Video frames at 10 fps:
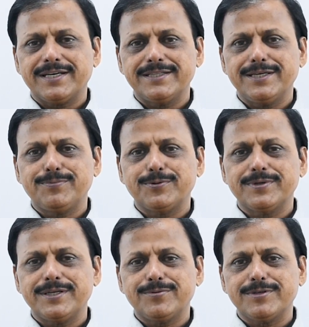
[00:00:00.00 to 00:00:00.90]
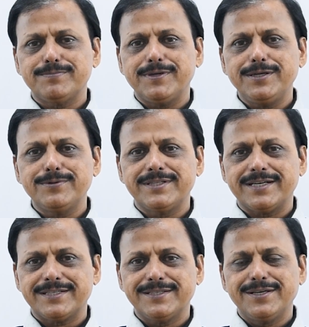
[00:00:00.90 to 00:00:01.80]
and therefore it was believed
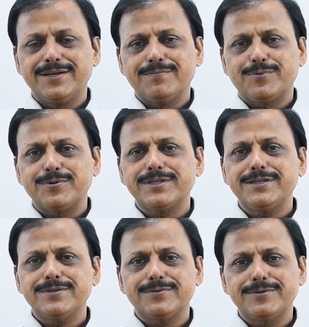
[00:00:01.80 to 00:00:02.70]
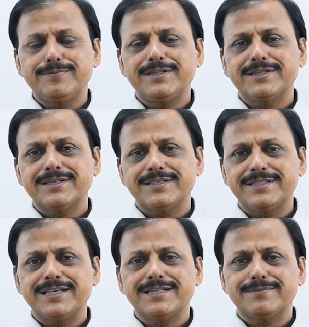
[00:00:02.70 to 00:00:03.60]
that protein would be the
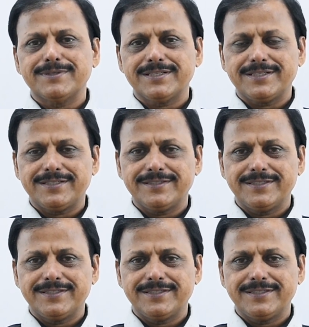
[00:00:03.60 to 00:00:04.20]
genetic material.